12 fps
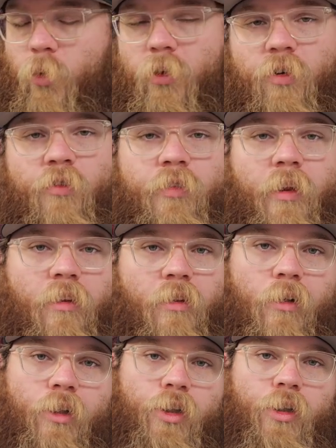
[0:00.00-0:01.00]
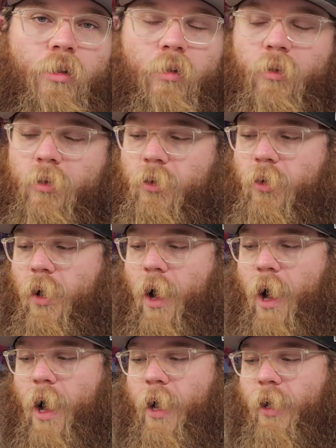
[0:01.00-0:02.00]
a little vintage.
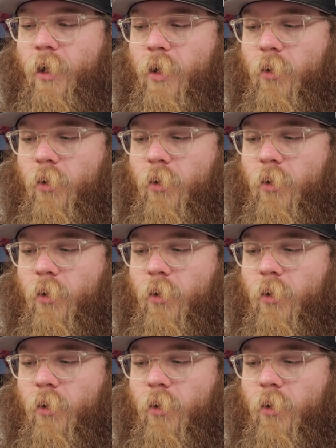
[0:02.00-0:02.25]
I